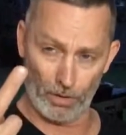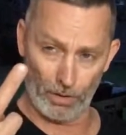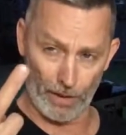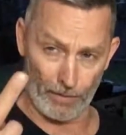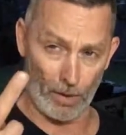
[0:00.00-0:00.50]

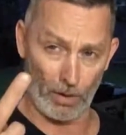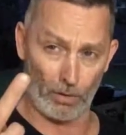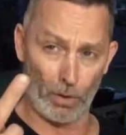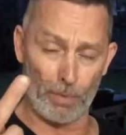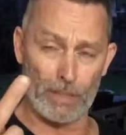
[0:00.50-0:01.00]
gift card to
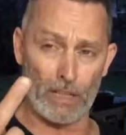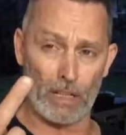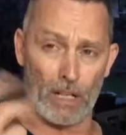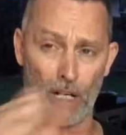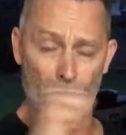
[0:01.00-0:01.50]

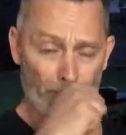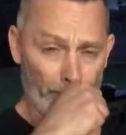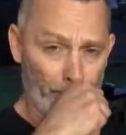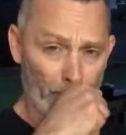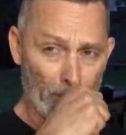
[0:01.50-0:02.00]
grillbeast.com.
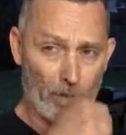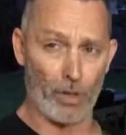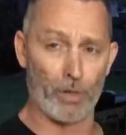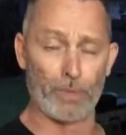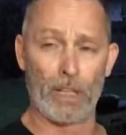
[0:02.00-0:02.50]

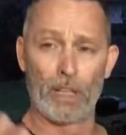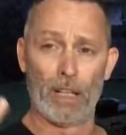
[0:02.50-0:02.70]
Excuse me.